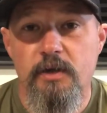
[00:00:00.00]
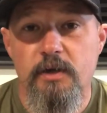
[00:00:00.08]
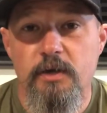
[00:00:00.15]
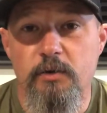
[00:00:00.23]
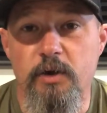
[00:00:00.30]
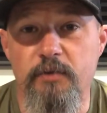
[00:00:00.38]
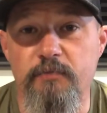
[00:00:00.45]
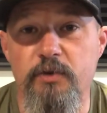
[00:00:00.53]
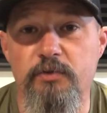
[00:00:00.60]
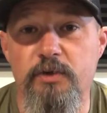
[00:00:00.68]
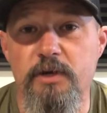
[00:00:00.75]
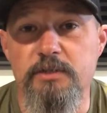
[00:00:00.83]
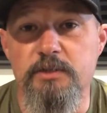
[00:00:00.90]
quite a few
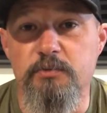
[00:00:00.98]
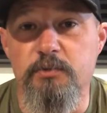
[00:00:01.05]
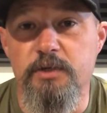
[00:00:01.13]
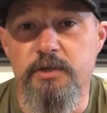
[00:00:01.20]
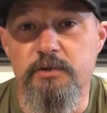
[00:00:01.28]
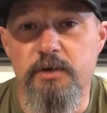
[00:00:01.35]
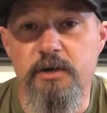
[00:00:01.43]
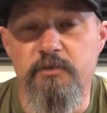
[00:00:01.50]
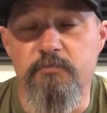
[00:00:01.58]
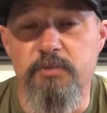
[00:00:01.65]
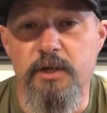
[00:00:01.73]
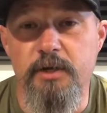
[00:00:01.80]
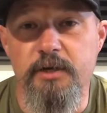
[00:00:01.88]
things that we do
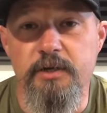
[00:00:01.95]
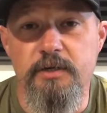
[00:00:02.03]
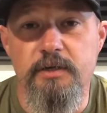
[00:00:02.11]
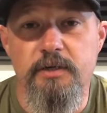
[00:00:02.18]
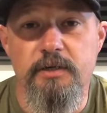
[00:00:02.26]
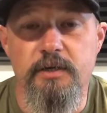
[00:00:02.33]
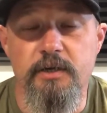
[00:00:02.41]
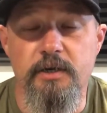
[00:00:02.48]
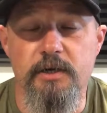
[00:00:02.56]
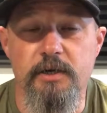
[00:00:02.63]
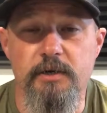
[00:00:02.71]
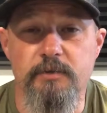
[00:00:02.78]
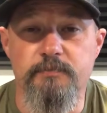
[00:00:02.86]
have planned.
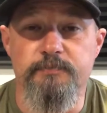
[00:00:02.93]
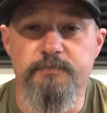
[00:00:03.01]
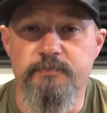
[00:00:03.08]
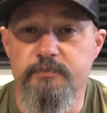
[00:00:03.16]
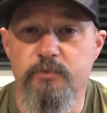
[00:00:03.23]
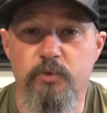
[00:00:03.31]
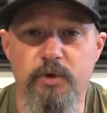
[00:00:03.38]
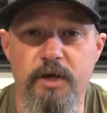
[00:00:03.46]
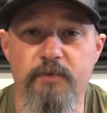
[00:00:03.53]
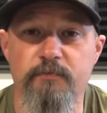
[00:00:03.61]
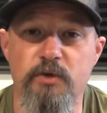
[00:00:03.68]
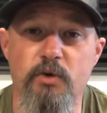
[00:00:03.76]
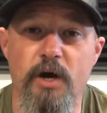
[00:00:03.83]
We got a
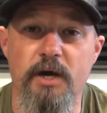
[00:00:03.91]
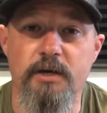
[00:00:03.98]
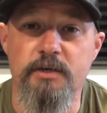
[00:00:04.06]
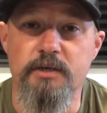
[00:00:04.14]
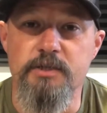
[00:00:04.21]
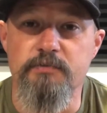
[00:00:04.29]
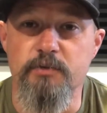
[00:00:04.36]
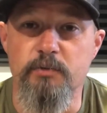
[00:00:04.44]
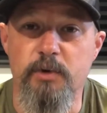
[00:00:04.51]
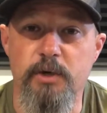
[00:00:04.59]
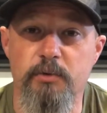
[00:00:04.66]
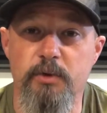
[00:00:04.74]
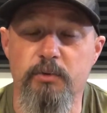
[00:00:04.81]
few ideas for
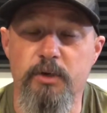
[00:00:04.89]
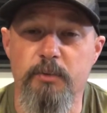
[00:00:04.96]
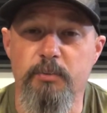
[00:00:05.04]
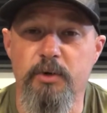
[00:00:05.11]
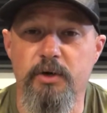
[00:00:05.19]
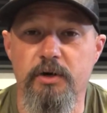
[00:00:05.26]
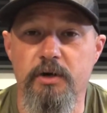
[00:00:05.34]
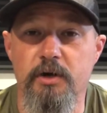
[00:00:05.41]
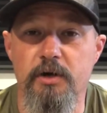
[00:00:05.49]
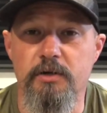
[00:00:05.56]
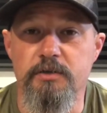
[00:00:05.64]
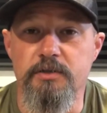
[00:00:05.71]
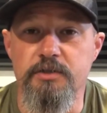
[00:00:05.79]
where we want to put our
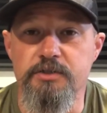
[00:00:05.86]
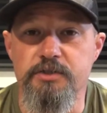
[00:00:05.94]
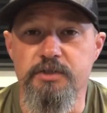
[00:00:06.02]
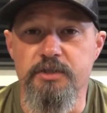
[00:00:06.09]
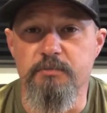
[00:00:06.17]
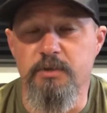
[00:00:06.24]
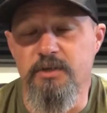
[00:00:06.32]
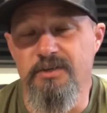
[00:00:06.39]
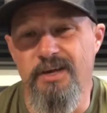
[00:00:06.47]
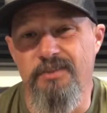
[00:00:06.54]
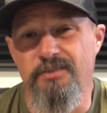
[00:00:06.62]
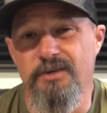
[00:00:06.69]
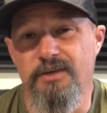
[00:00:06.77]
garden this year, but
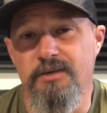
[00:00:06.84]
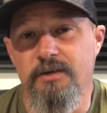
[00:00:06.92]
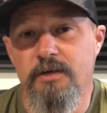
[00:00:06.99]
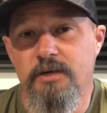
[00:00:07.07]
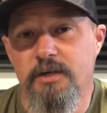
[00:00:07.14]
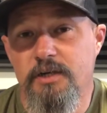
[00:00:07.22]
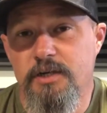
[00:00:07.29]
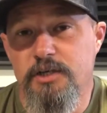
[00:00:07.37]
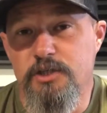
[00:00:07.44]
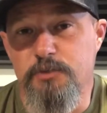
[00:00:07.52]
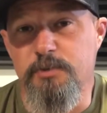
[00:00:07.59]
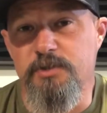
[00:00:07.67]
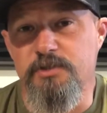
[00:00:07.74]
nothing
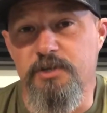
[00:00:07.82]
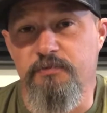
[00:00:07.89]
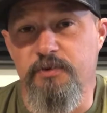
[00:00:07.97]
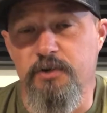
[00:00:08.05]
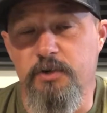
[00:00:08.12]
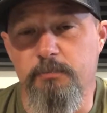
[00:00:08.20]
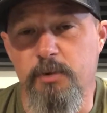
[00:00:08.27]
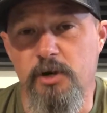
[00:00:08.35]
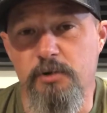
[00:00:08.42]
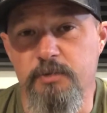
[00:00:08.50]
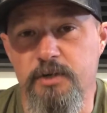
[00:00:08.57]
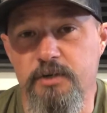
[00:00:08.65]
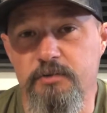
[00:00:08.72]
specific or
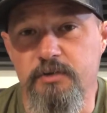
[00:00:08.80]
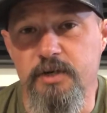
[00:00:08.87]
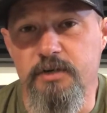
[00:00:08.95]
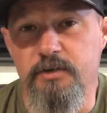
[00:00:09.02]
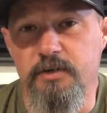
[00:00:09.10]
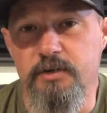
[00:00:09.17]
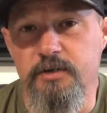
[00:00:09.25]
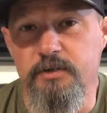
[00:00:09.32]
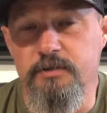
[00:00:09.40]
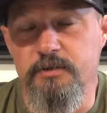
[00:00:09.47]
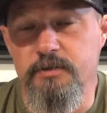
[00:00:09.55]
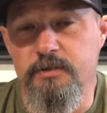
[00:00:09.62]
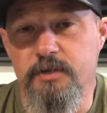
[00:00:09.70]
permanent around
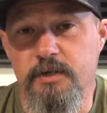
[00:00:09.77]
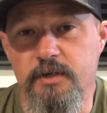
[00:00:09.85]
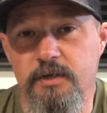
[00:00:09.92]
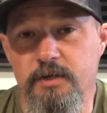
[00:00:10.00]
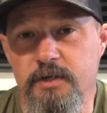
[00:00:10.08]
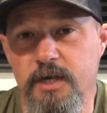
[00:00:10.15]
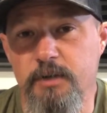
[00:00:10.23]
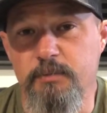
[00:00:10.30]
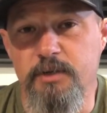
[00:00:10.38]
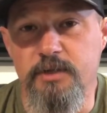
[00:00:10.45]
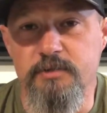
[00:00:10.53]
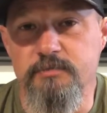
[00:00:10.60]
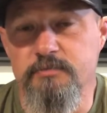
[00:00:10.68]
here, kind of
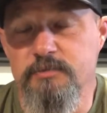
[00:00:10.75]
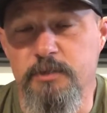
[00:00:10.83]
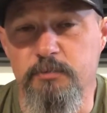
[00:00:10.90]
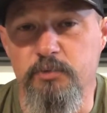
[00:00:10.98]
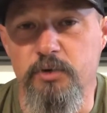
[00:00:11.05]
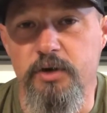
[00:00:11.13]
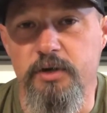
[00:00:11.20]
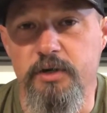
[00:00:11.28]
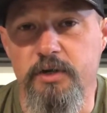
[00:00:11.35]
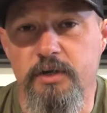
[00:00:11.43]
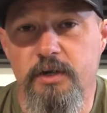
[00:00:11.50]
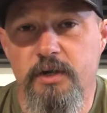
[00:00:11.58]
being temporary.